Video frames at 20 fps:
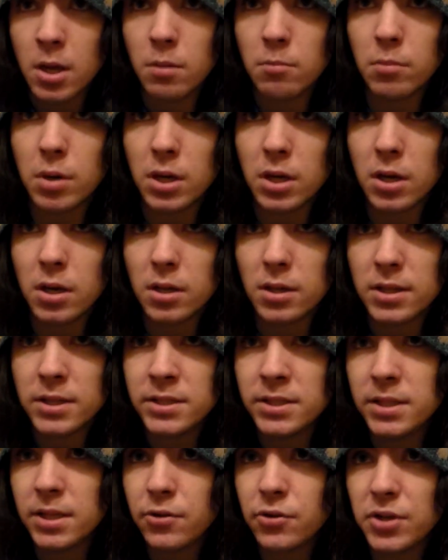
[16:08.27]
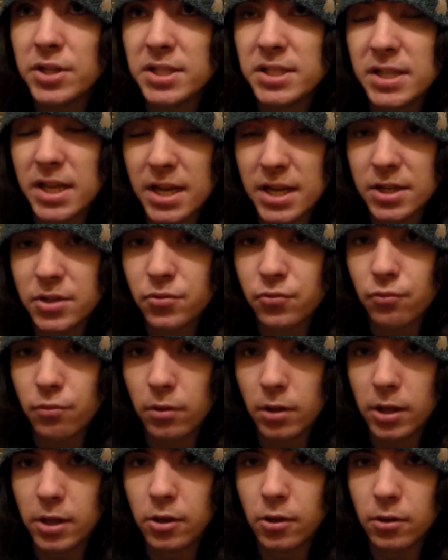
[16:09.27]
But this series is
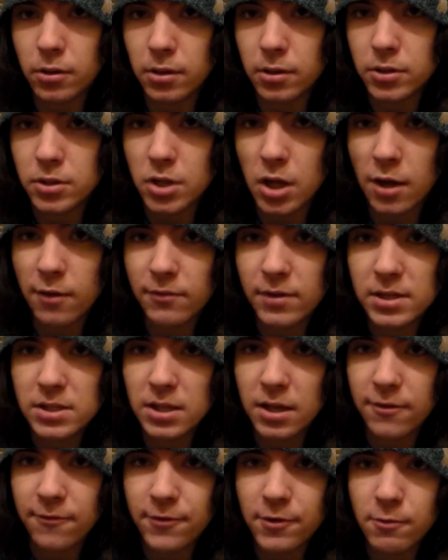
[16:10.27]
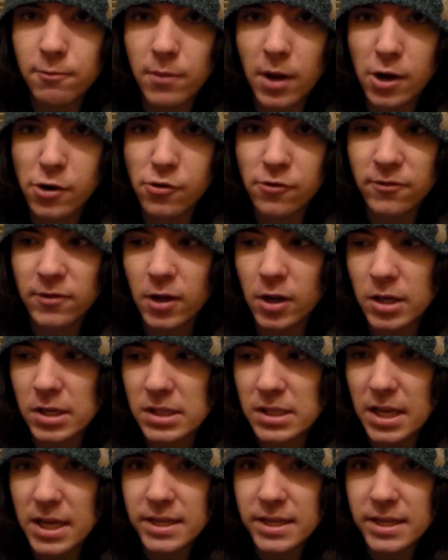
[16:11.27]
really good. There's obviously a few minor flaws.